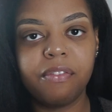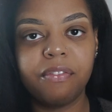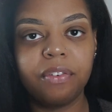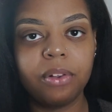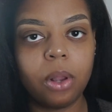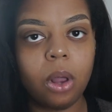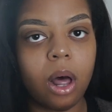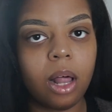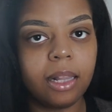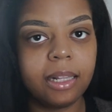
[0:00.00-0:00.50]

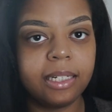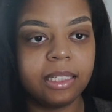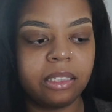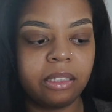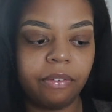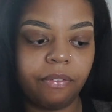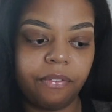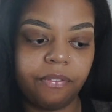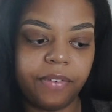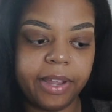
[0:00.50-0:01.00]
flawless
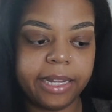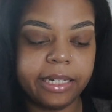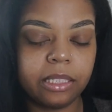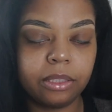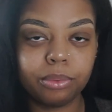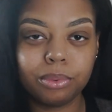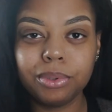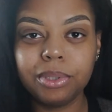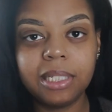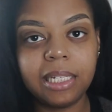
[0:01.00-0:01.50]

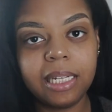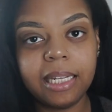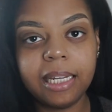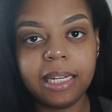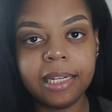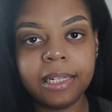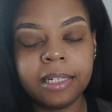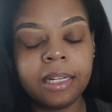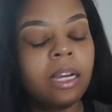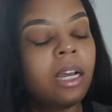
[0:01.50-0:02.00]
face
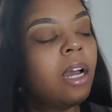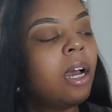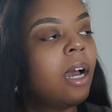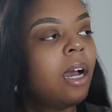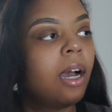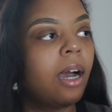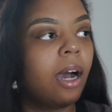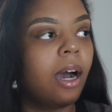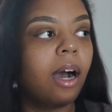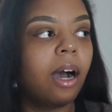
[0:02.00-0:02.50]
routine.
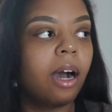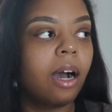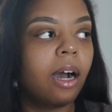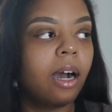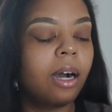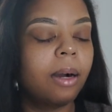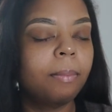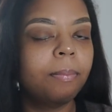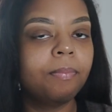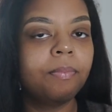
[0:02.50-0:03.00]

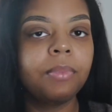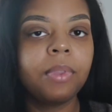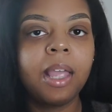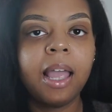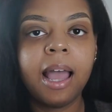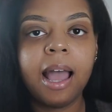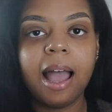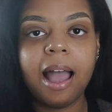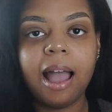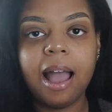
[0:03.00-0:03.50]

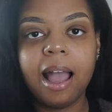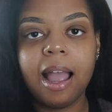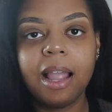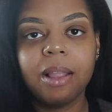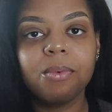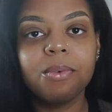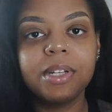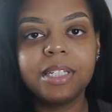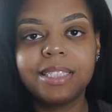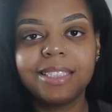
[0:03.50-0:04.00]
I
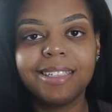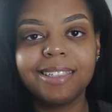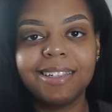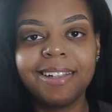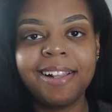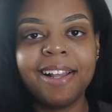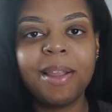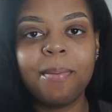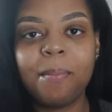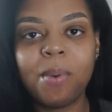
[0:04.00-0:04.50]

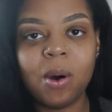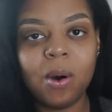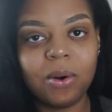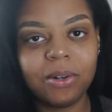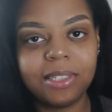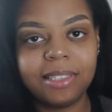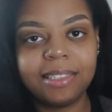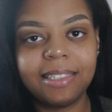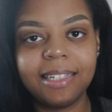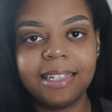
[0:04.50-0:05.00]
recently
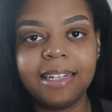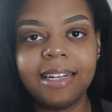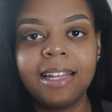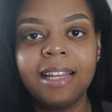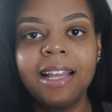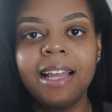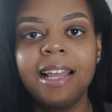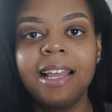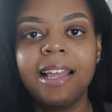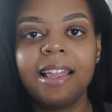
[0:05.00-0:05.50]
posted
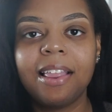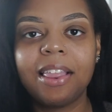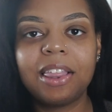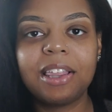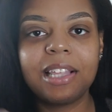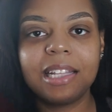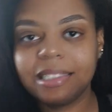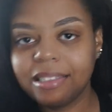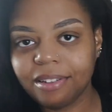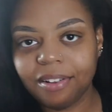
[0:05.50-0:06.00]

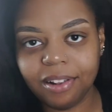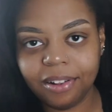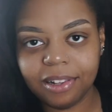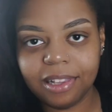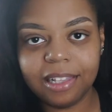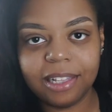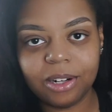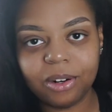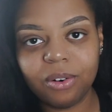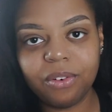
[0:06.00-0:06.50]
this
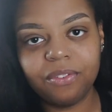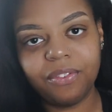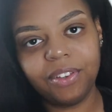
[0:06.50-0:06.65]
little